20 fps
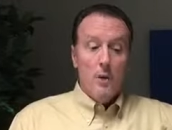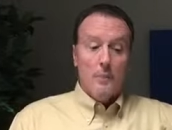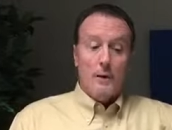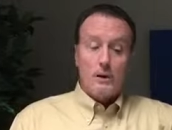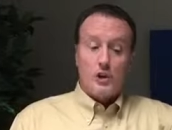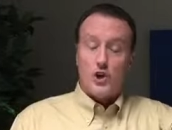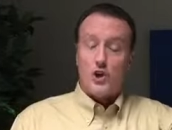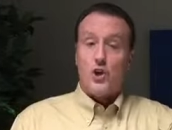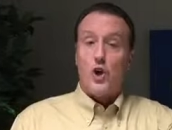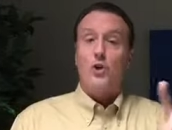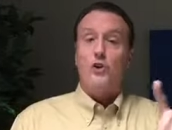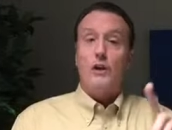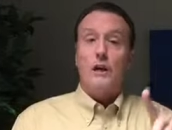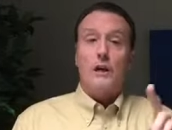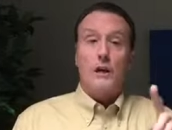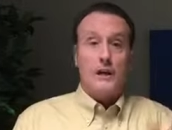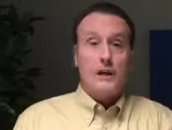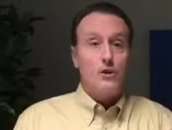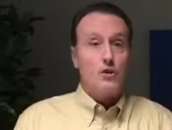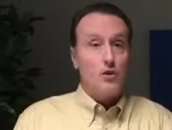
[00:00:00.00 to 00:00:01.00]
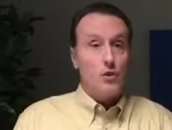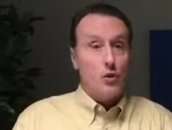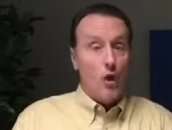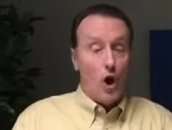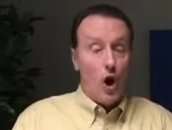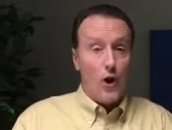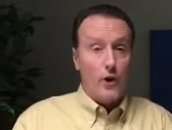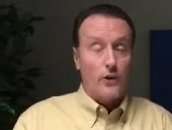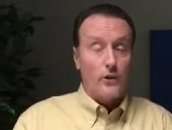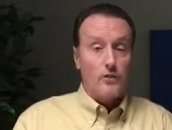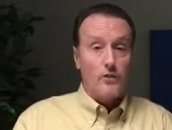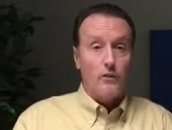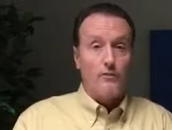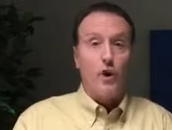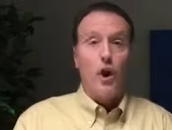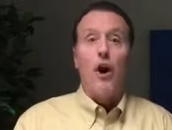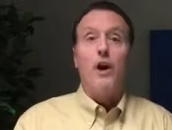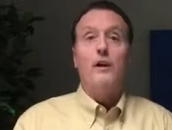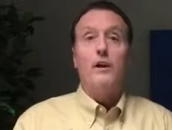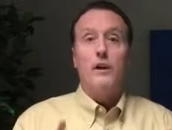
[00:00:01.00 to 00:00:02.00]
but certainly leads to hardness of
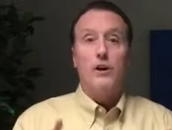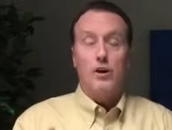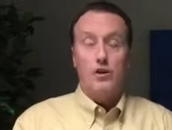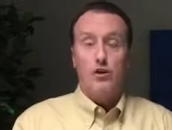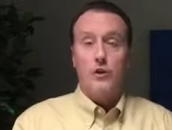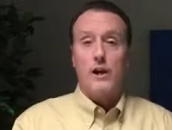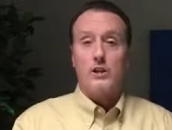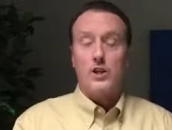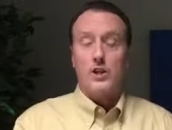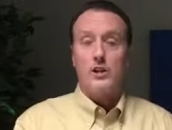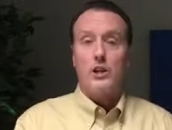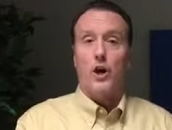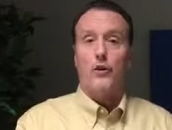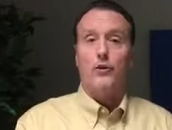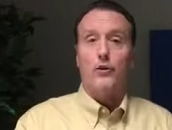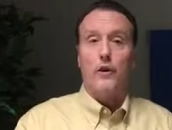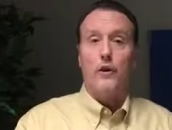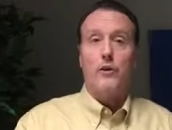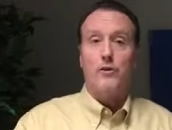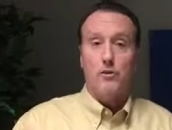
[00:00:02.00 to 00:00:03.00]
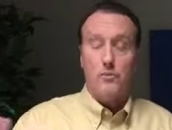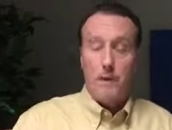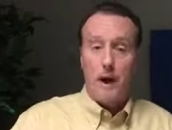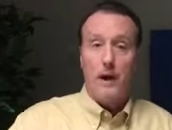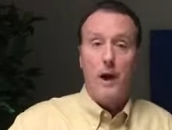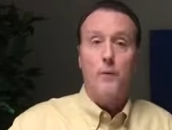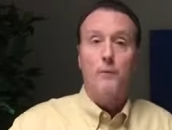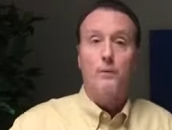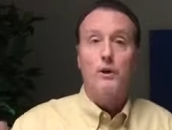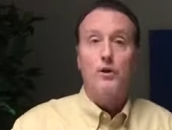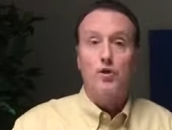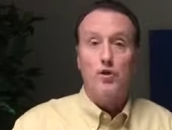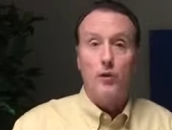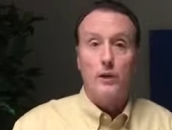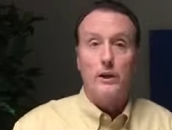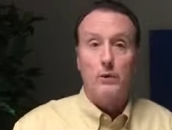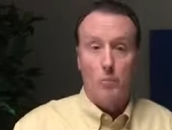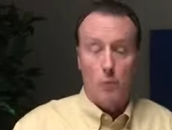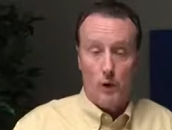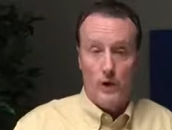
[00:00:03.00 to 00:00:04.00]
heart and addressed in other areas about how we
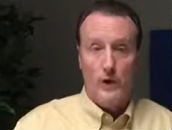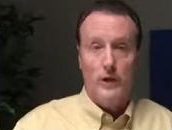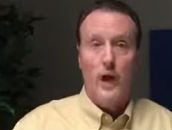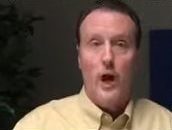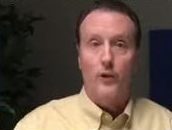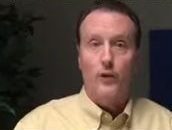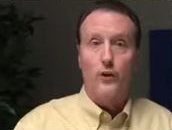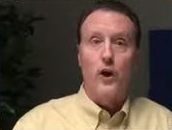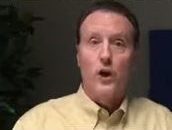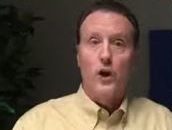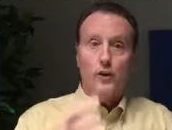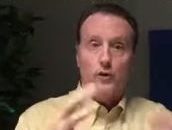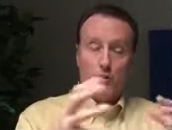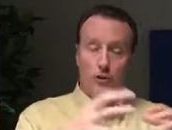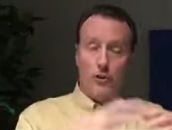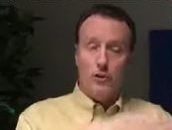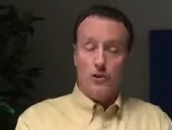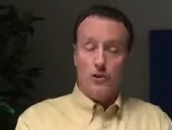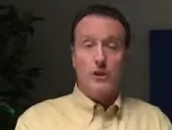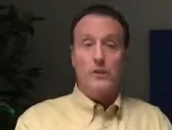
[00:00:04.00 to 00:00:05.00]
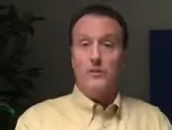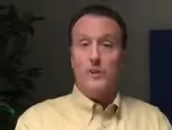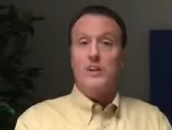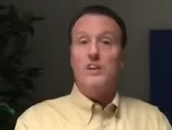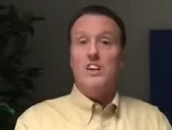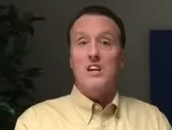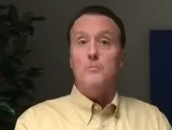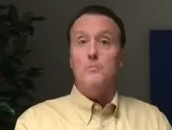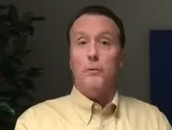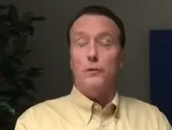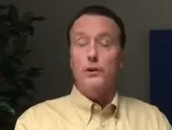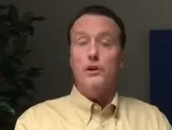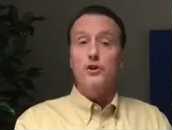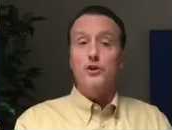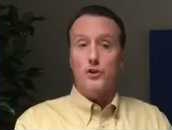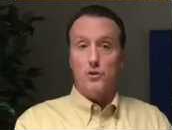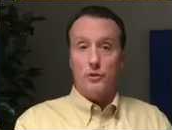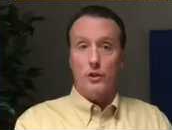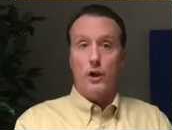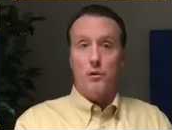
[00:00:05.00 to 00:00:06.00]
treat one another. So there's an even deeper
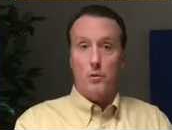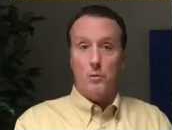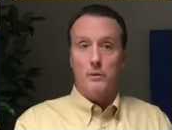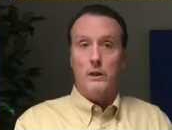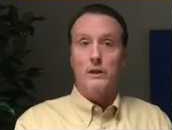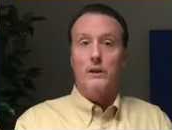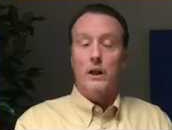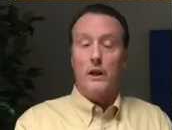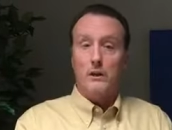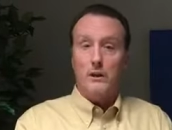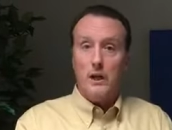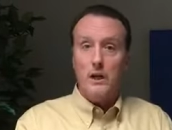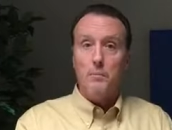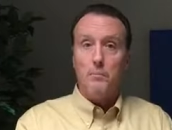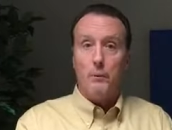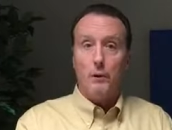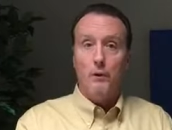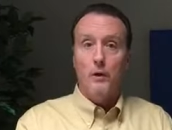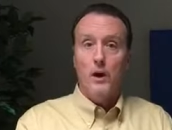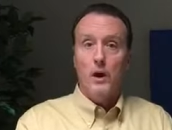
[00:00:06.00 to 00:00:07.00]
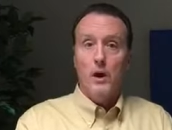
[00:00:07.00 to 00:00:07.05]
issue there when we dig deeper.